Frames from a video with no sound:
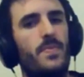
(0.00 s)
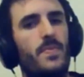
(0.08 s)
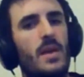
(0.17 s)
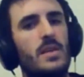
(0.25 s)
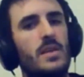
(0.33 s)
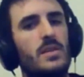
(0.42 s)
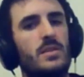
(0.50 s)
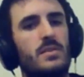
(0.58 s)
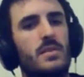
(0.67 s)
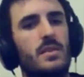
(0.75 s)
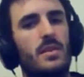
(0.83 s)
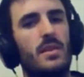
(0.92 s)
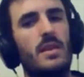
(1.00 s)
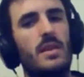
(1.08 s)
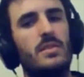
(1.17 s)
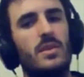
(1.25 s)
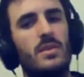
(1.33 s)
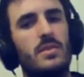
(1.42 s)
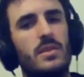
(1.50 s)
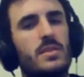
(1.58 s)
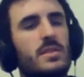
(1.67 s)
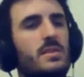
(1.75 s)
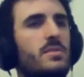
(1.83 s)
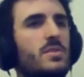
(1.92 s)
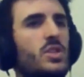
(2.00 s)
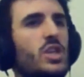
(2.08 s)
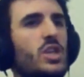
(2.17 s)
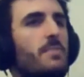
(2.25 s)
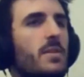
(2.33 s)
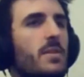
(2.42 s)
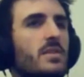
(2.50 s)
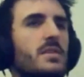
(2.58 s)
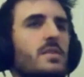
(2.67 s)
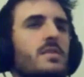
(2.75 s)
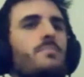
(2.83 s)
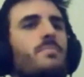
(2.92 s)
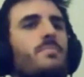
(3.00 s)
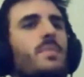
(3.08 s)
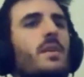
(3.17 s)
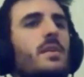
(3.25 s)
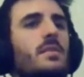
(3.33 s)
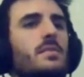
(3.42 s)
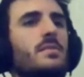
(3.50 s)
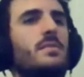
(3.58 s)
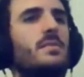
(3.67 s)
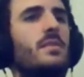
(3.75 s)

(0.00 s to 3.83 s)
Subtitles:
it just it turns into cheaping the system, I guess. You